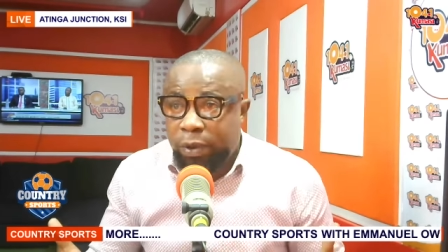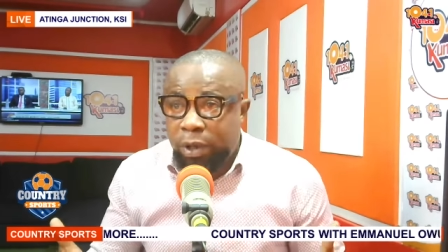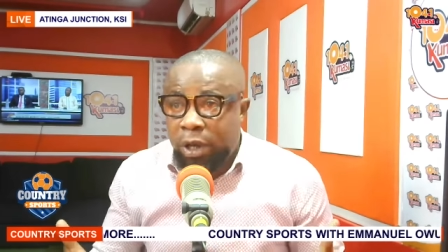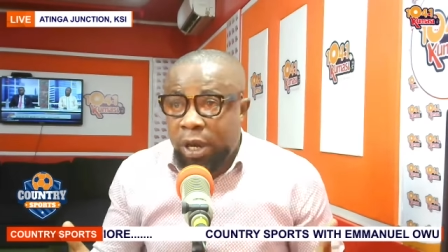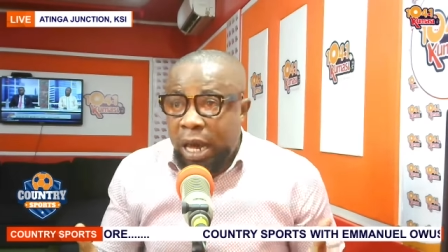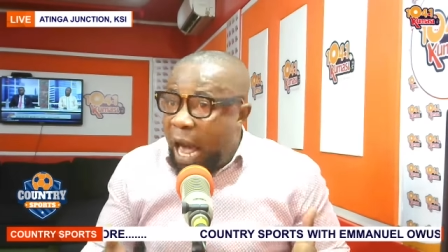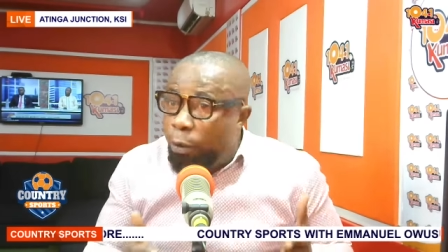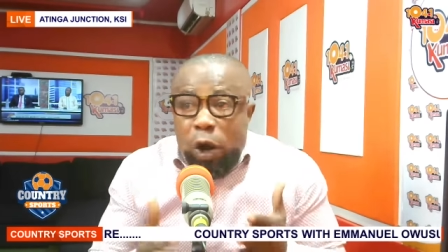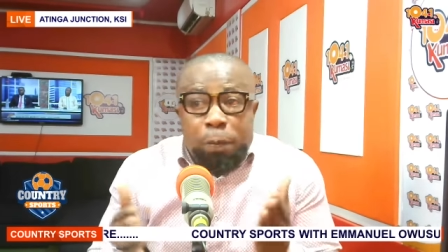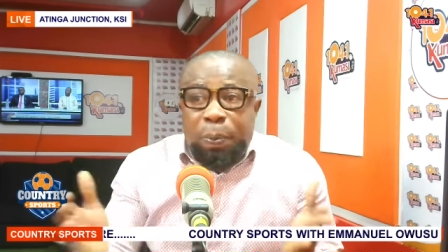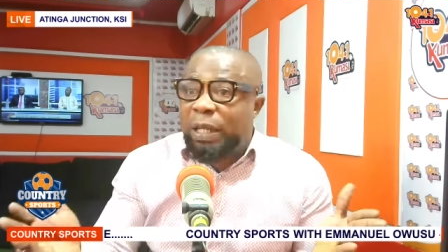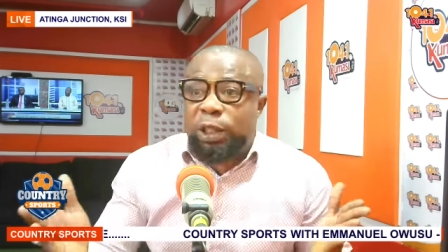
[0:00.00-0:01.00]
Sure. A
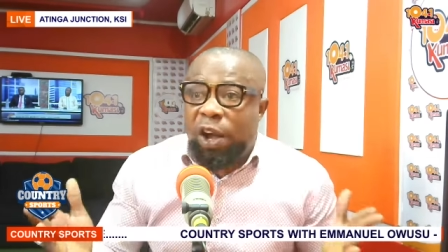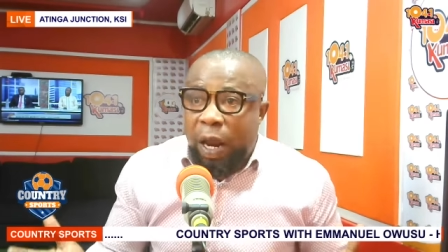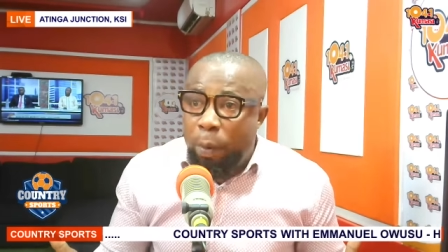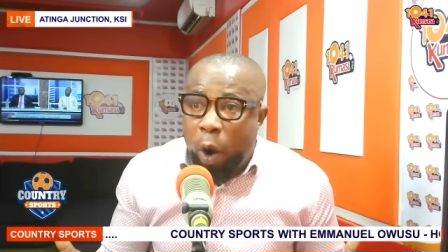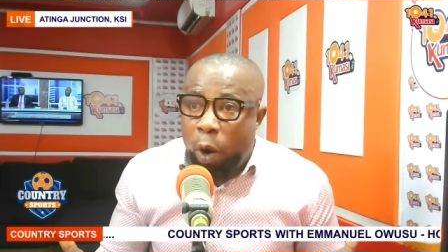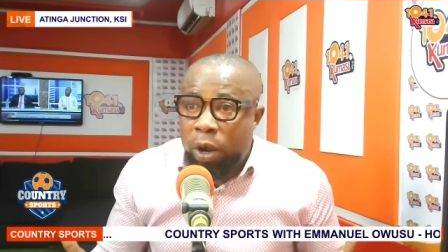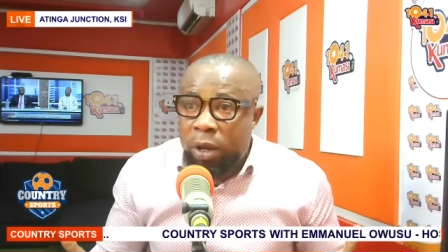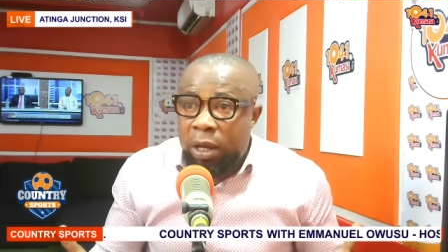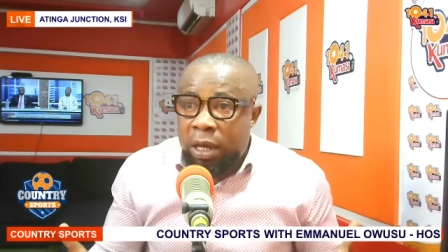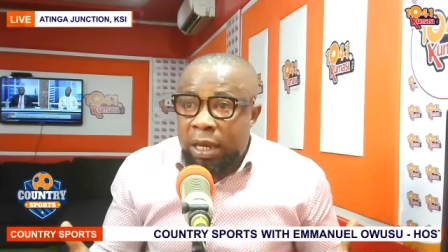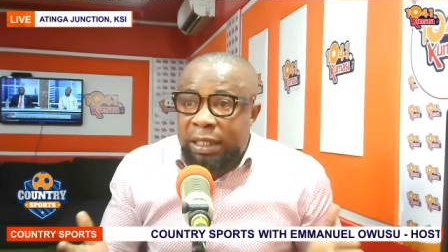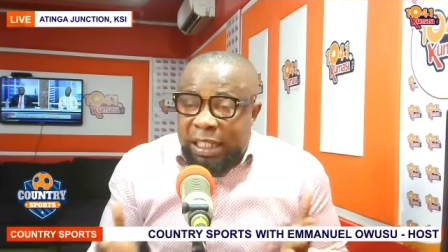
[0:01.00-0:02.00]
good pass of the ball. Mm.
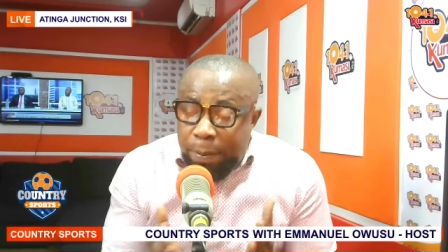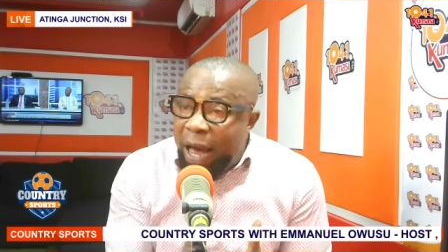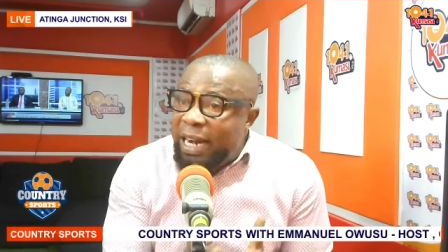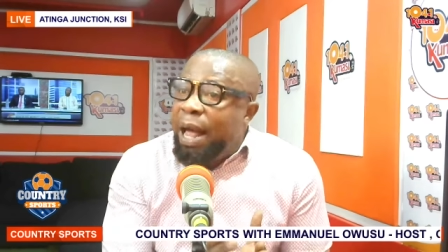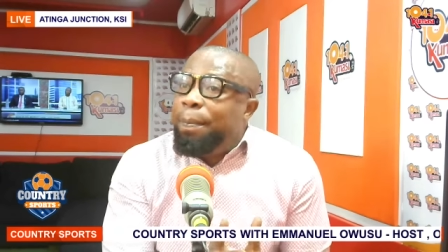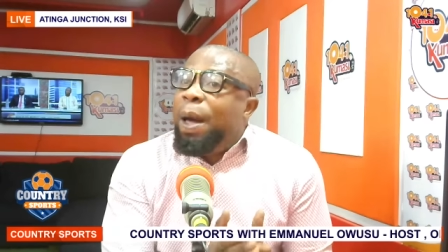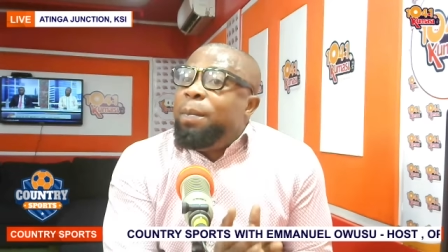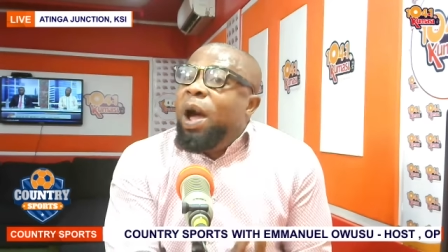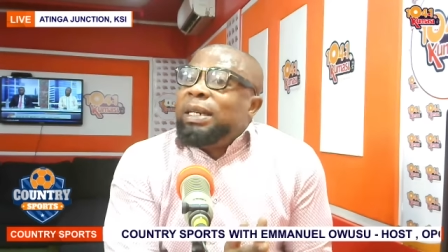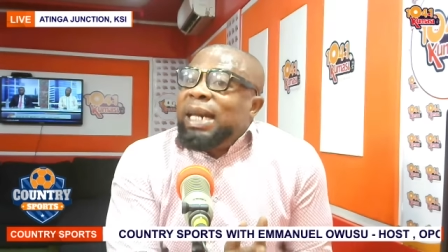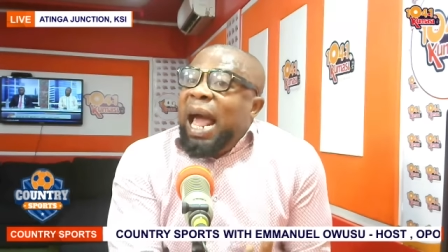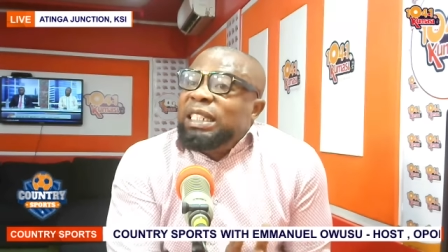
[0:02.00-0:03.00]
Di Maria, but
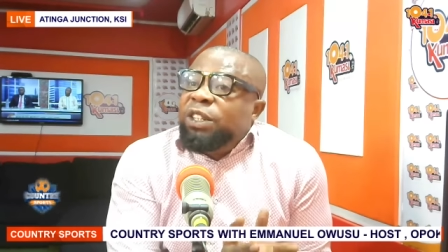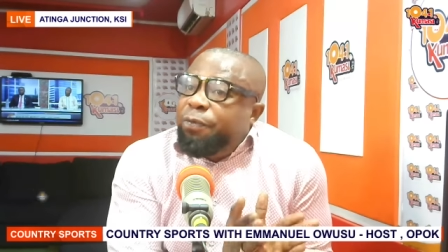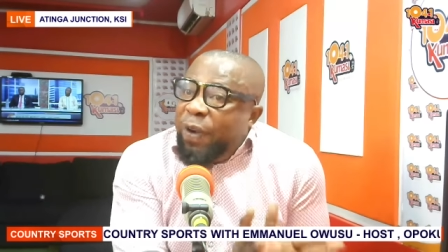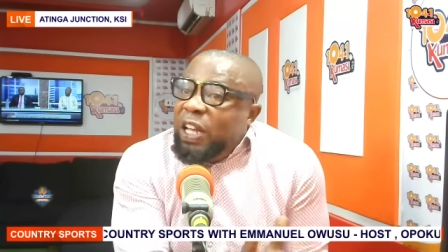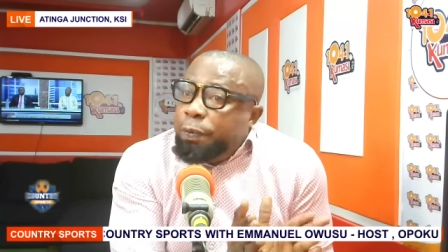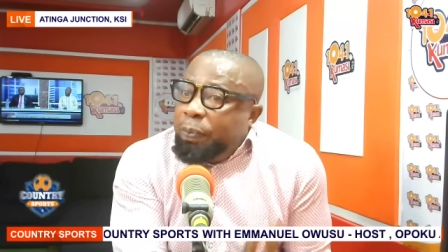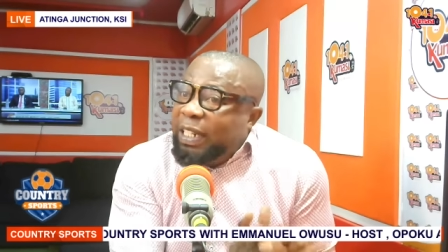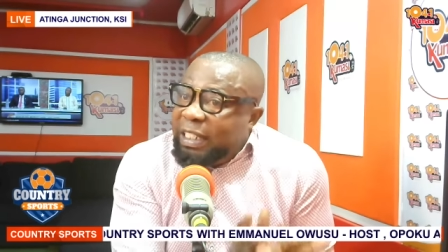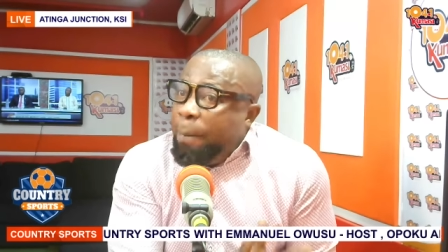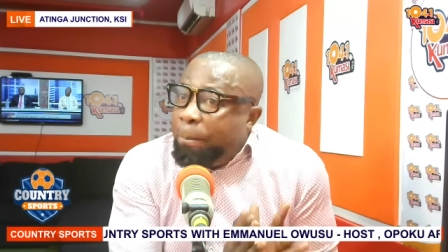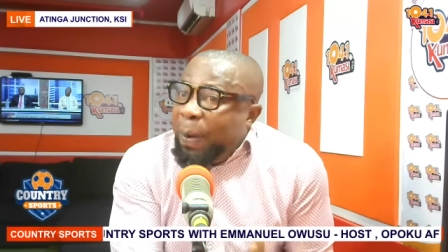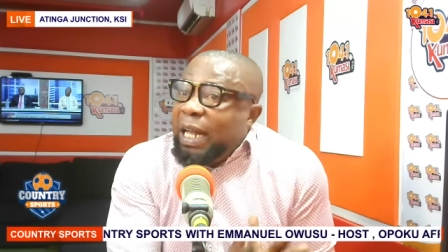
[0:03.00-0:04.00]
man, that defense
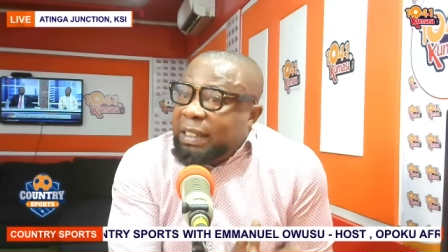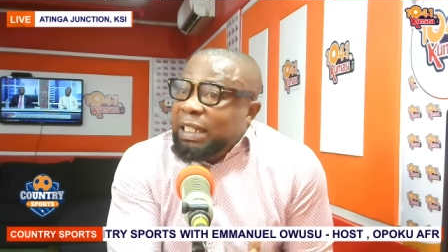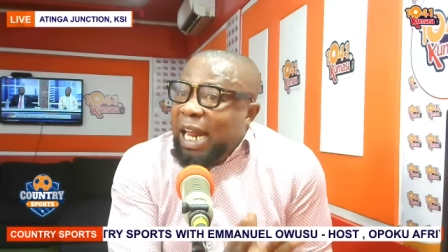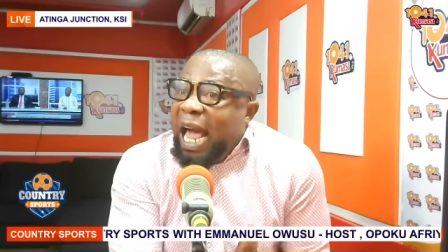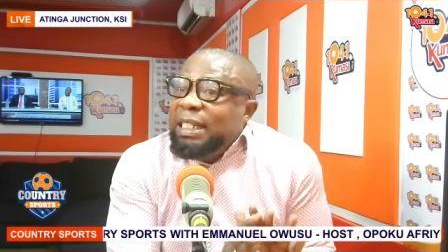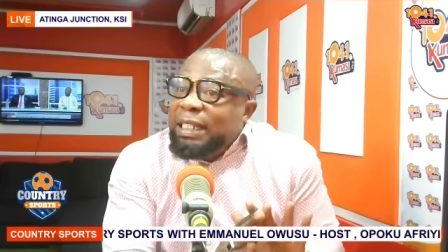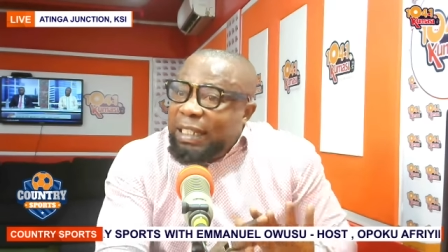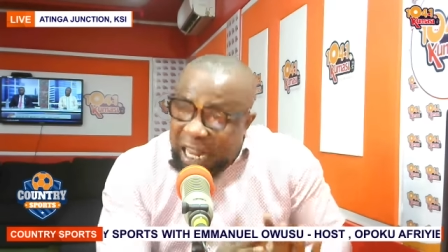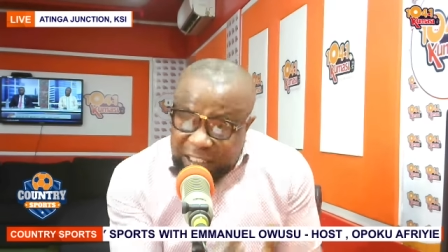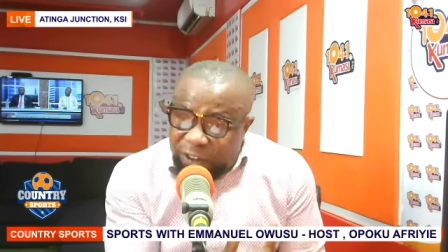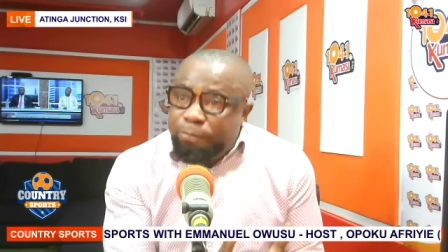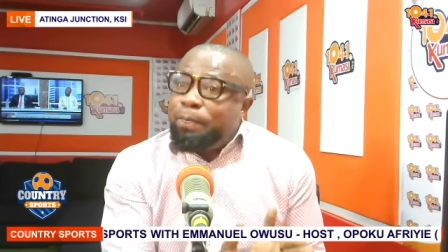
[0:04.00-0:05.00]
plating pass and that
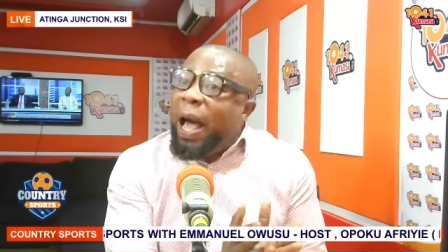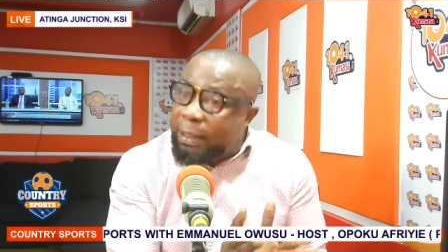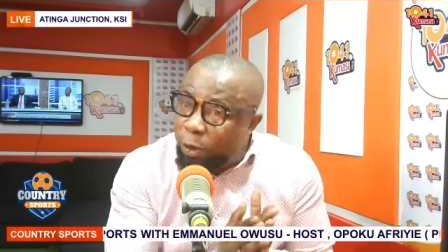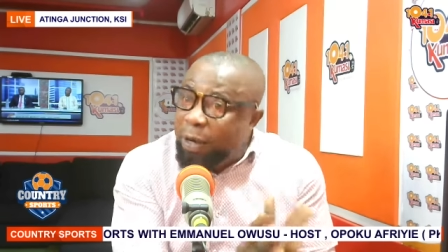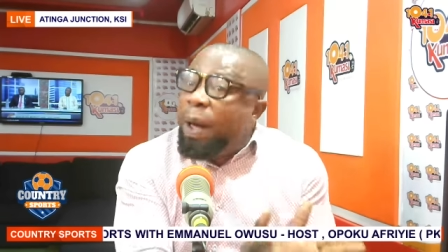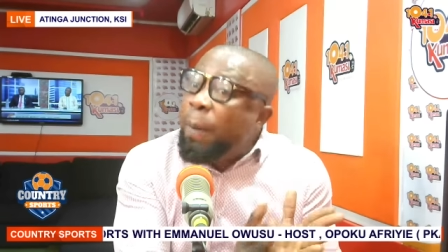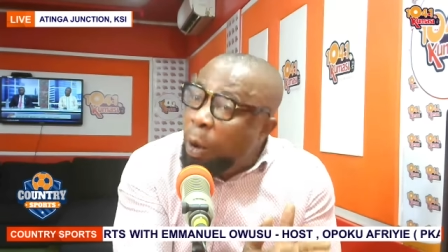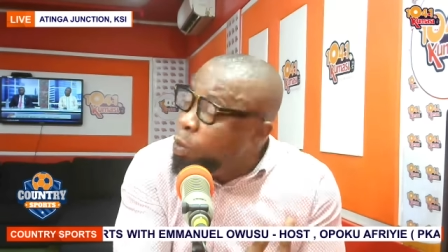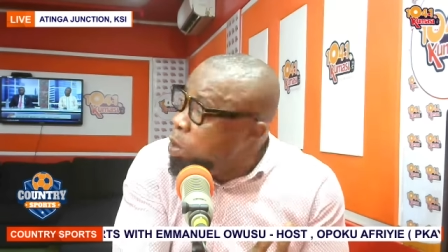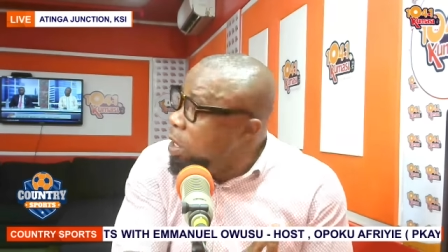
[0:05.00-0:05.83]
incisive pass, what, yeah.